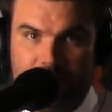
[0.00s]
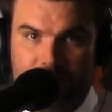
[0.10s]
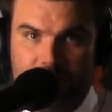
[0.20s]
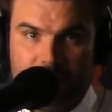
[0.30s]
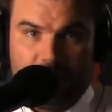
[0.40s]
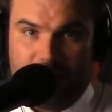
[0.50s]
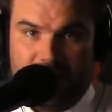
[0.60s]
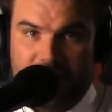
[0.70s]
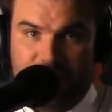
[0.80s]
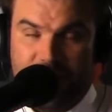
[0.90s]
literally
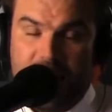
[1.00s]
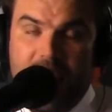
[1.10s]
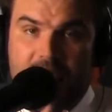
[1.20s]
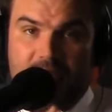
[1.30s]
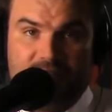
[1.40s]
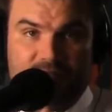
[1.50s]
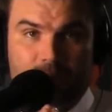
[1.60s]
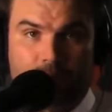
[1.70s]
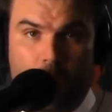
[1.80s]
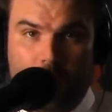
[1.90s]
anything. And it's
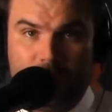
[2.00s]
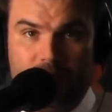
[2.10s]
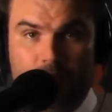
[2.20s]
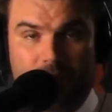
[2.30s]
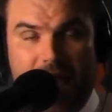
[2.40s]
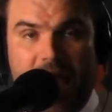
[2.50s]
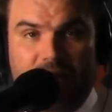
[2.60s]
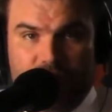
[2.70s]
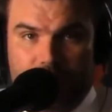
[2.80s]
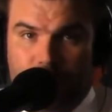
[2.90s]
important that we
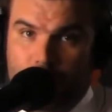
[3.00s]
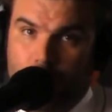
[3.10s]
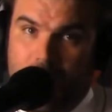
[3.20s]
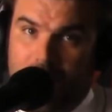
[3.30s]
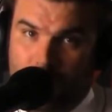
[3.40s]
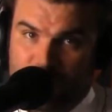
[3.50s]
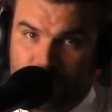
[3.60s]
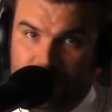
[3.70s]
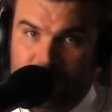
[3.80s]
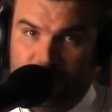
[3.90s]
actually view how we
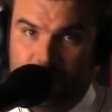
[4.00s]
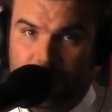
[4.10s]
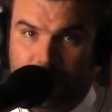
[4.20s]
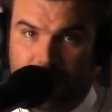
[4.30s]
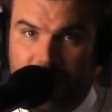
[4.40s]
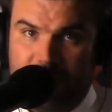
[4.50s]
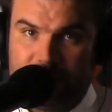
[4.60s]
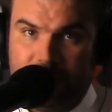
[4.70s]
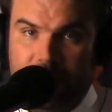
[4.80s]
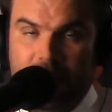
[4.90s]
treat these people,
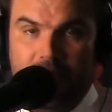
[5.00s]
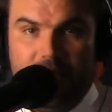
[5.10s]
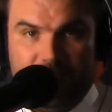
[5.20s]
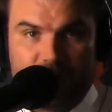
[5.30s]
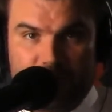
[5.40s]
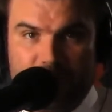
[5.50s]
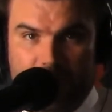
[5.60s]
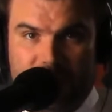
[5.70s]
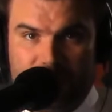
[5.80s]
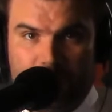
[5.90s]
guys. And here's the reason
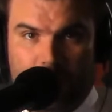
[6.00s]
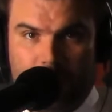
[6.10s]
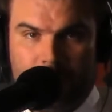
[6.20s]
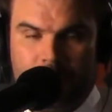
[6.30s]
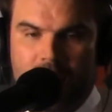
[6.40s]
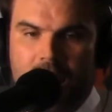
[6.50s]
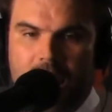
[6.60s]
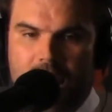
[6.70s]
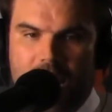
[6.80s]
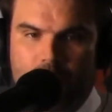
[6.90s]
why it's important.
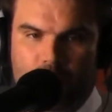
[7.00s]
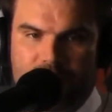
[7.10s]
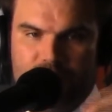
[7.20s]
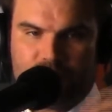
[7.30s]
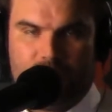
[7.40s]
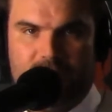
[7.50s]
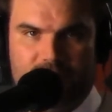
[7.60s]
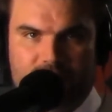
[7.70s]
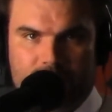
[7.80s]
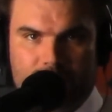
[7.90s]
How we
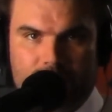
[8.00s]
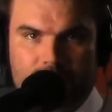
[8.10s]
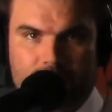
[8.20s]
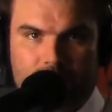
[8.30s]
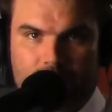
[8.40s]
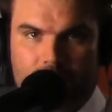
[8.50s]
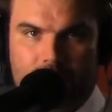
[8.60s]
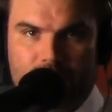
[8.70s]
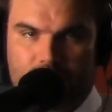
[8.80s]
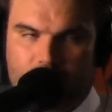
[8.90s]
treat
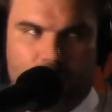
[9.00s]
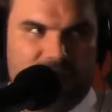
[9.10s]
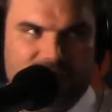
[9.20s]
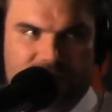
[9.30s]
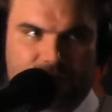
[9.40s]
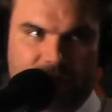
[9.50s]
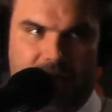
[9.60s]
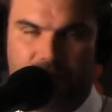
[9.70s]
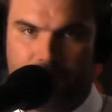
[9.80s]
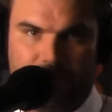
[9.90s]
the crazy
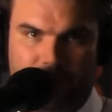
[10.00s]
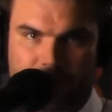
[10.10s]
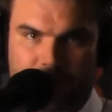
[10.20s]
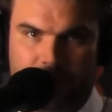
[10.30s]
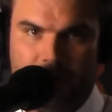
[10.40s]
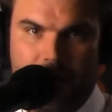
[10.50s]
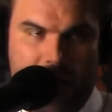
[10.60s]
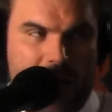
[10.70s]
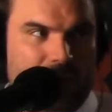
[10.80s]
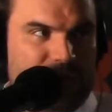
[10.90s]
flat earthers,
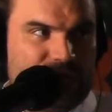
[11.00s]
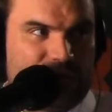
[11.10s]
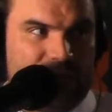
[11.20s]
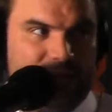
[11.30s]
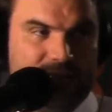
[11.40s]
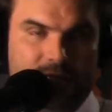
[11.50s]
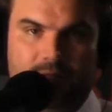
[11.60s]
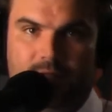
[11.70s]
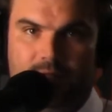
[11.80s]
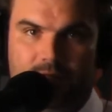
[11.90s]
how we treat
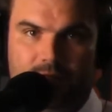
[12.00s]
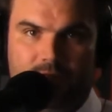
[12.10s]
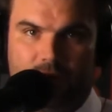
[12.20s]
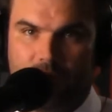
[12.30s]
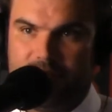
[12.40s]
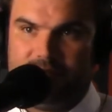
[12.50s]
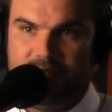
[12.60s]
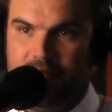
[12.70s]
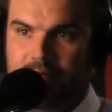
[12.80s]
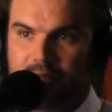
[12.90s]
the
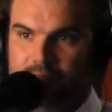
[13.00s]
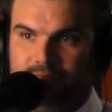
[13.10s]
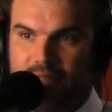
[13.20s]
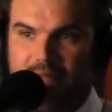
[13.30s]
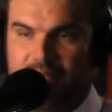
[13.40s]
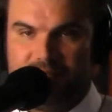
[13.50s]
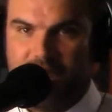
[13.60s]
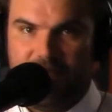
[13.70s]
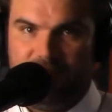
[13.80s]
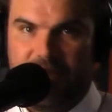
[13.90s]
crazy
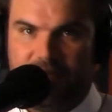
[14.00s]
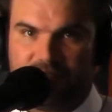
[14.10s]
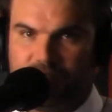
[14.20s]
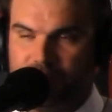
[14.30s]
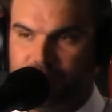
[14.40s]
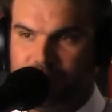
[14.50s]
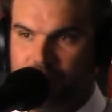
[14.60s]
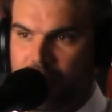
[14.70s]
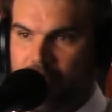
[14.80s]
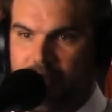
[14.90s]
anti-vaxxers
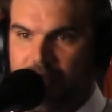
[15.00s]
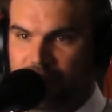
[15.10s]
and the